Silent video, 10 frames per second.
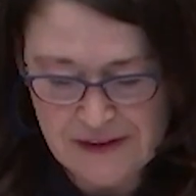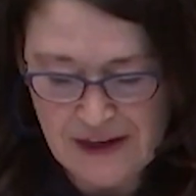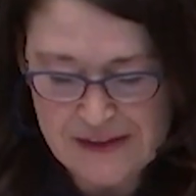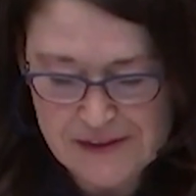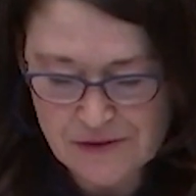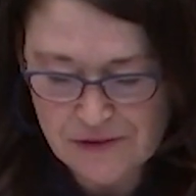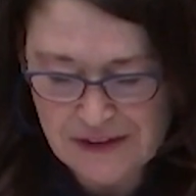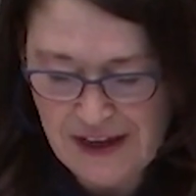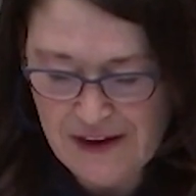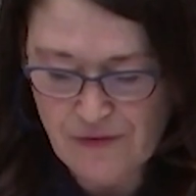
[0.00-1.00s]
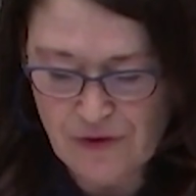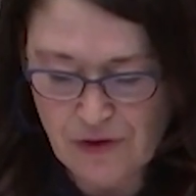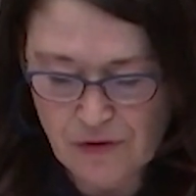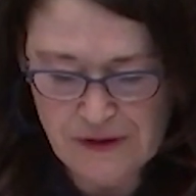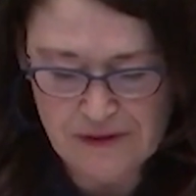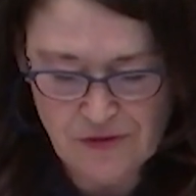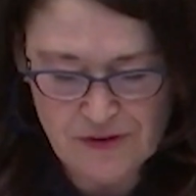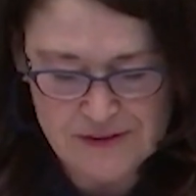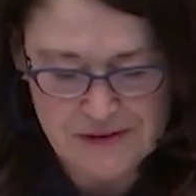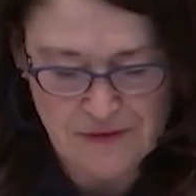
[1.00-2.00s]
I certainly have no
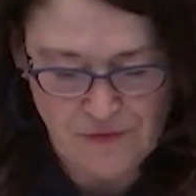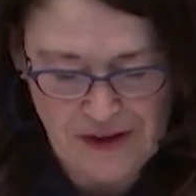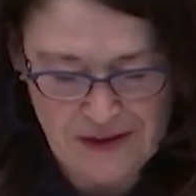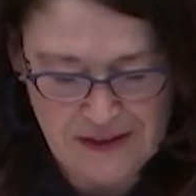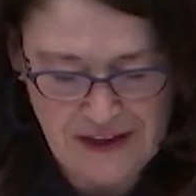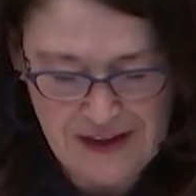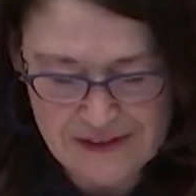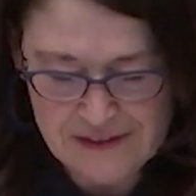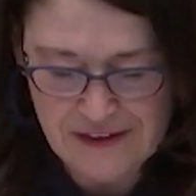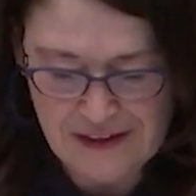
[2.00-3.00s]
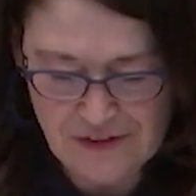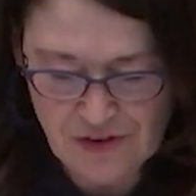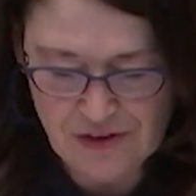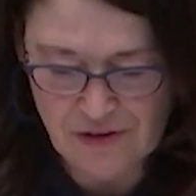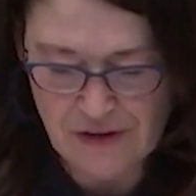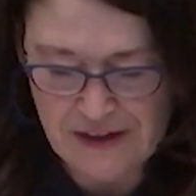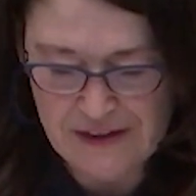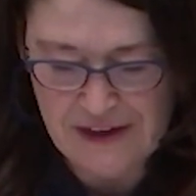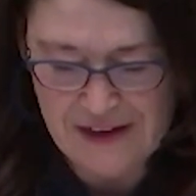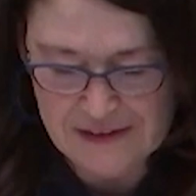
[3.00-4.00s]
interest in fanning anti-Asian or
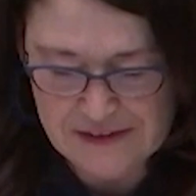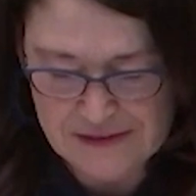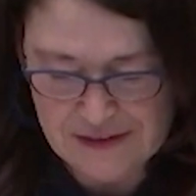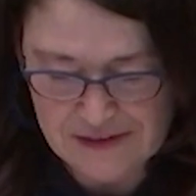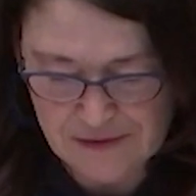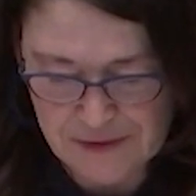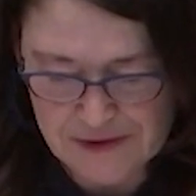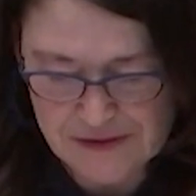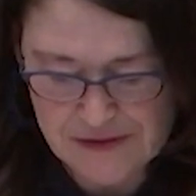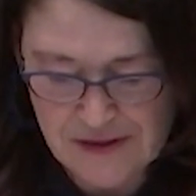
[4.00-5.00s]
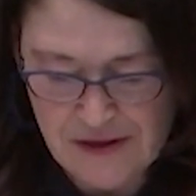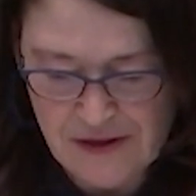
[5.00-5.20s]
any anti-sentiments.